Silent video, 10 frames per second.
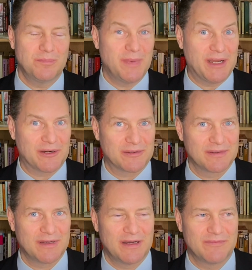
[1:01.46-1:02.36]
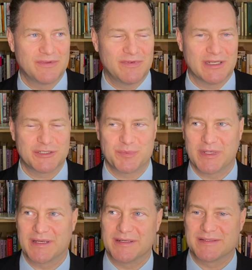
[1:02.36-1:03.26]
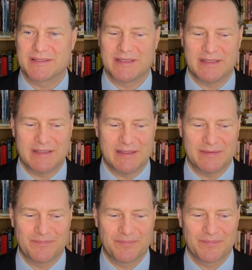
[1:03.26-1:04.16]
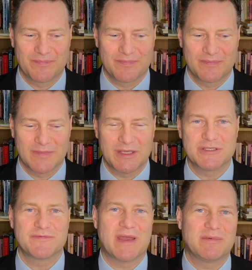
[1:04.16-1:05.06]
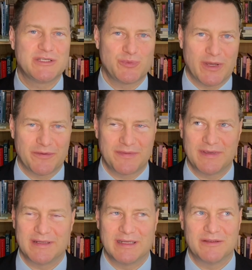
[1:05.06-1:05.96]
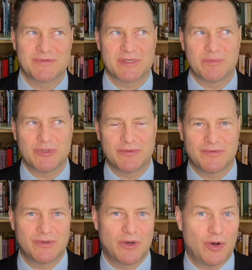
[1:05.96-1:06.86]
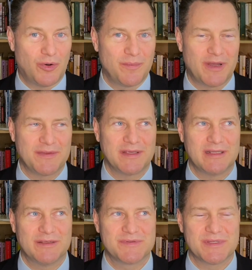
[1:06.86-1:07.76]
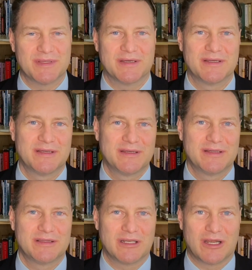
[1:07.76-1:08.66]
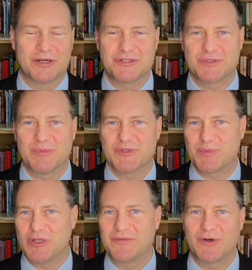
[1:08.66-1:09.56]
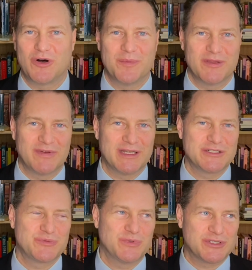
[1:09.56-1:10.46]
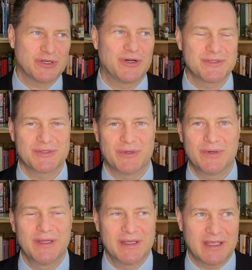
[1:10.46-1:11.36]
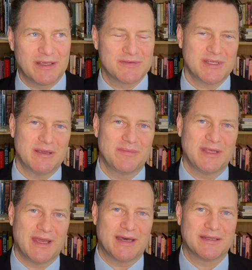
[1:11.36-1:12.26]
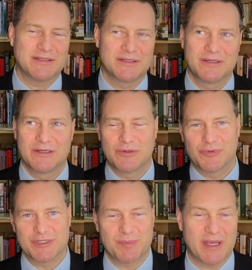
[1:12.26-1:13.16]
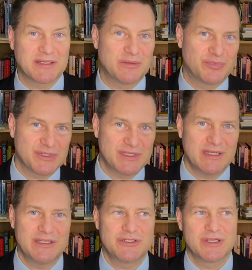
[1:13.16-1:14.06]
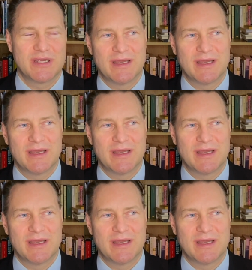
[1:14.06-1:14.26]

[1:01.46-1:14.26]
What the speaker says: mayor of the village because his family's wealthy and he lives in a beautiful home. I think he lives in the largest, most beautiful home in the village, which also gives him the added respect and prestige.